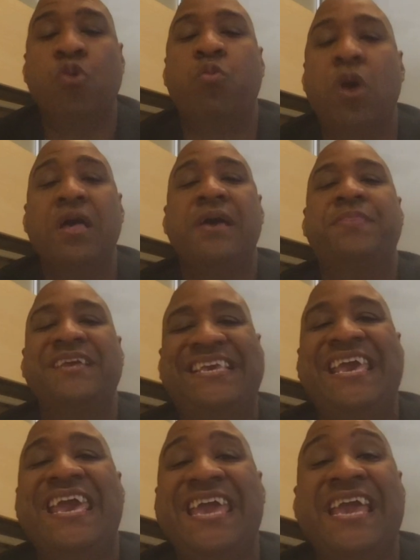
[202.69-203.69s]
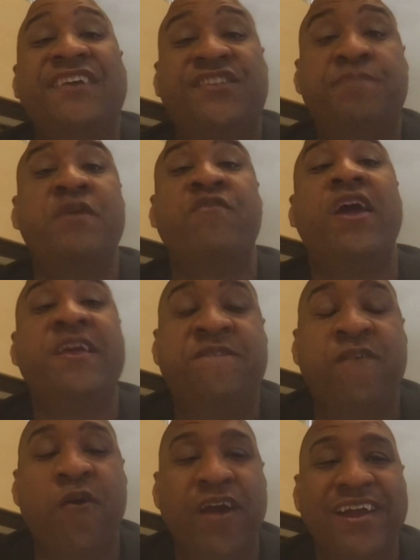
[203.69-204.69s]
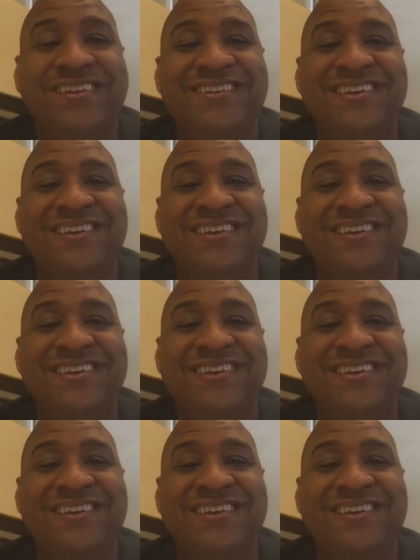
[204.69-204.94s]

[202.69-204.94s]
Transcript: Well, the key is to be ready for it.